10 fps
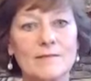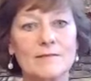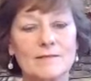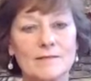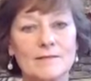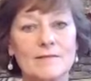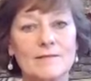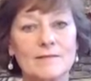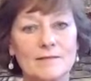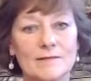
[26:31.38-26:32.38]

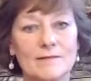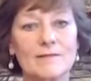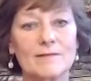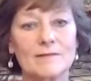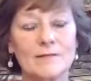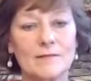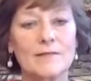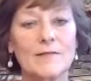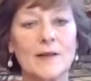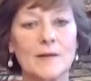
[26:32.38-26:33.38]

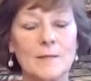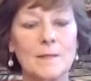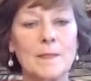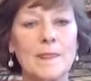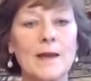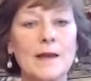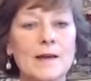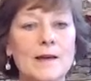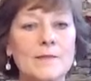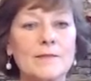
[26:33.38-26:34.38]

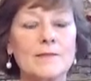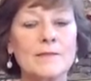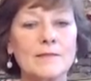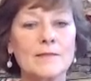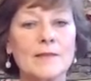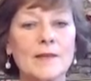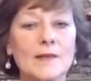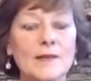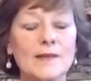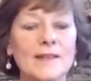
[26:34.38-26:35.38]

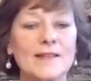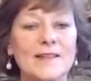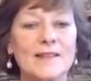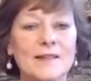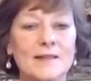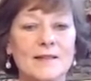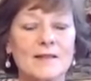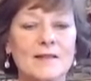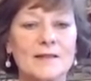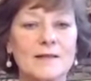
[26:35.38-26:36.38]

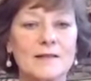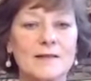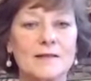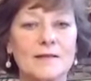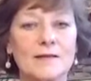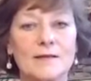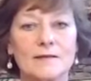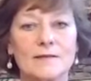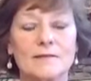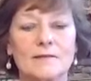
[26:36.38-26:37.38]

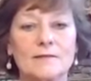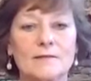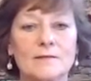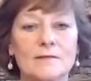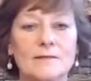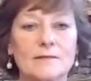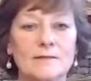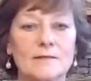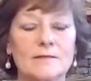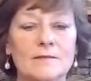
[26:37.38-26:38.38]

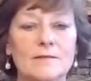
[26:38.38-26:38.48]
(not speaking)